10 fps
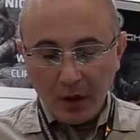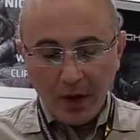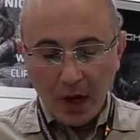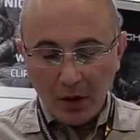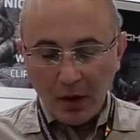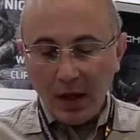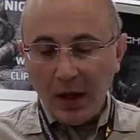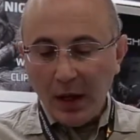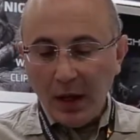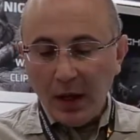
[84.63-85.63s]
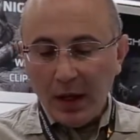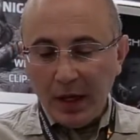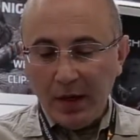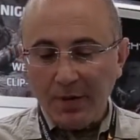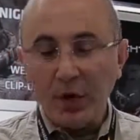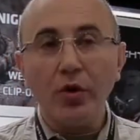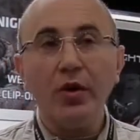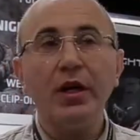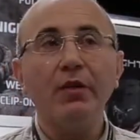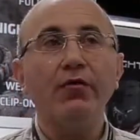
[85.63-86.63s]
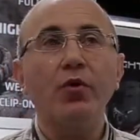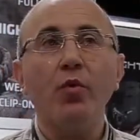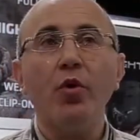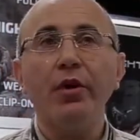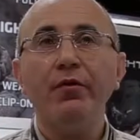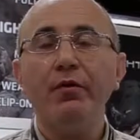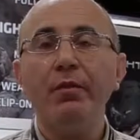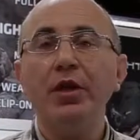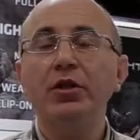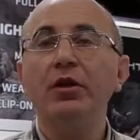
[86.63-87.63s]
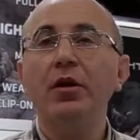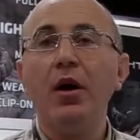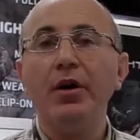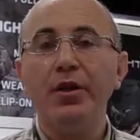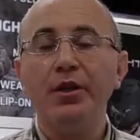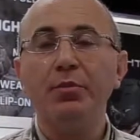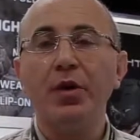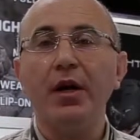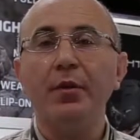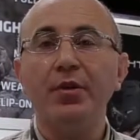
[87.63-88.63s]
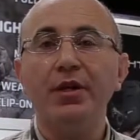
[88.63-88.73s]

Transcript: Now, if you're looking for more information on this product,